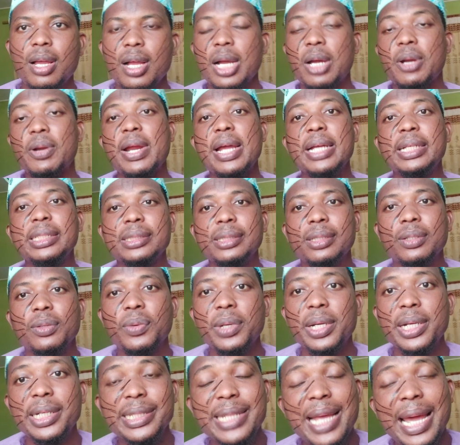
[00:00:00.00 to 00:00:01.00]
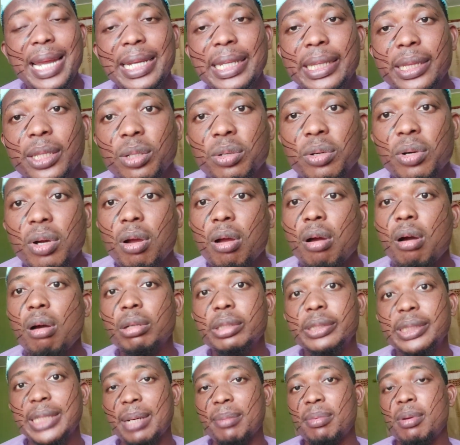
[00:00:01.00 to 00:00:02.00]
All right, what exactly do we
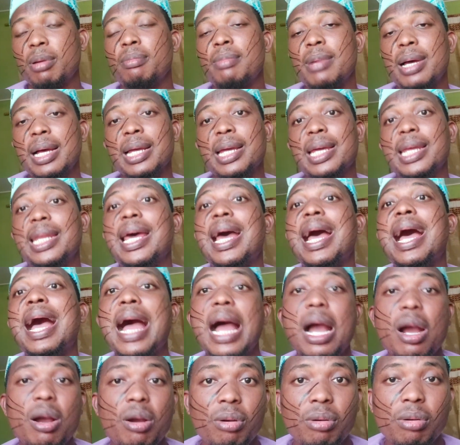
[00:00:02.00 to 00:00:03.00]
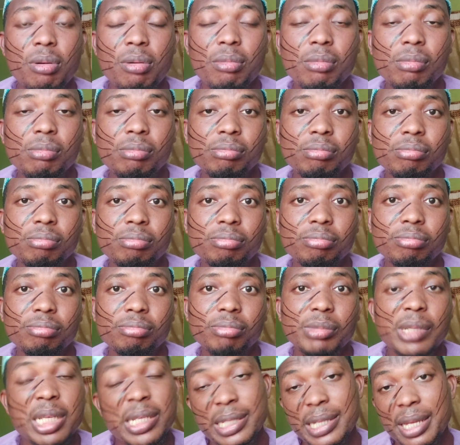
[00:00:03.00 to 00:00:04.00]
call tribal mark, and how
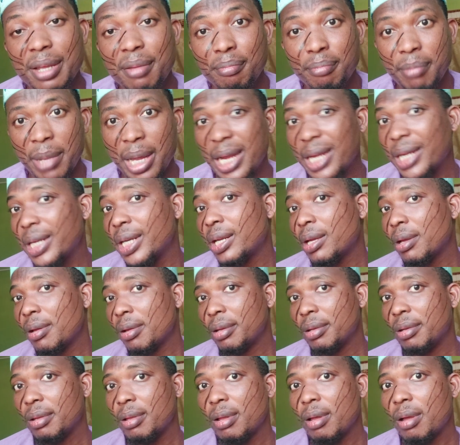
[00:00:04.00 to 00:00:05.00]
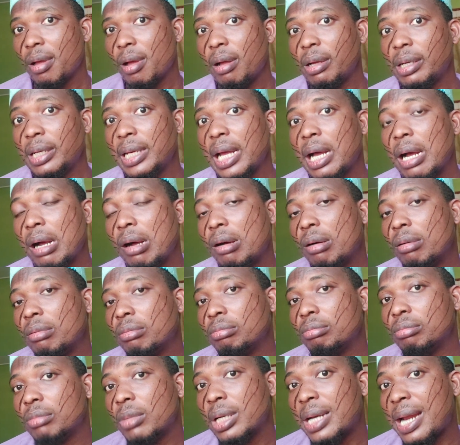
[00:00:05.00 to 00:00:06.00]
is it made on
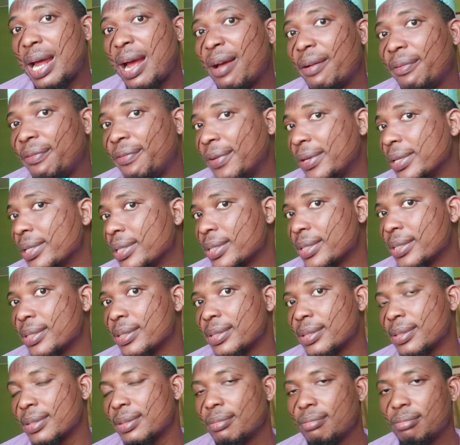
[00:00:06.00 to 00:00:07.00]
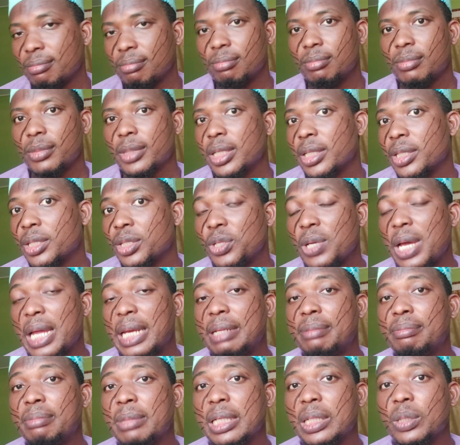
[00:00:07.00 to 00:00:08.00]
our faces? It's
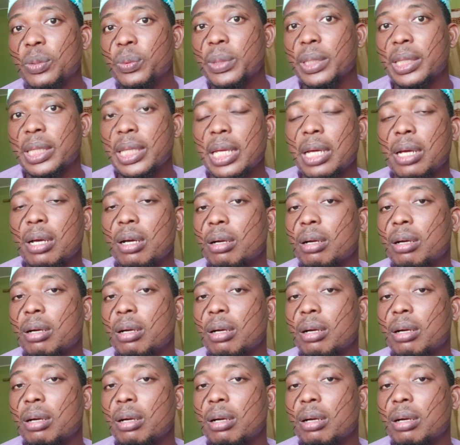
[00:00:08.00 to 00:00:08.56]
usually made with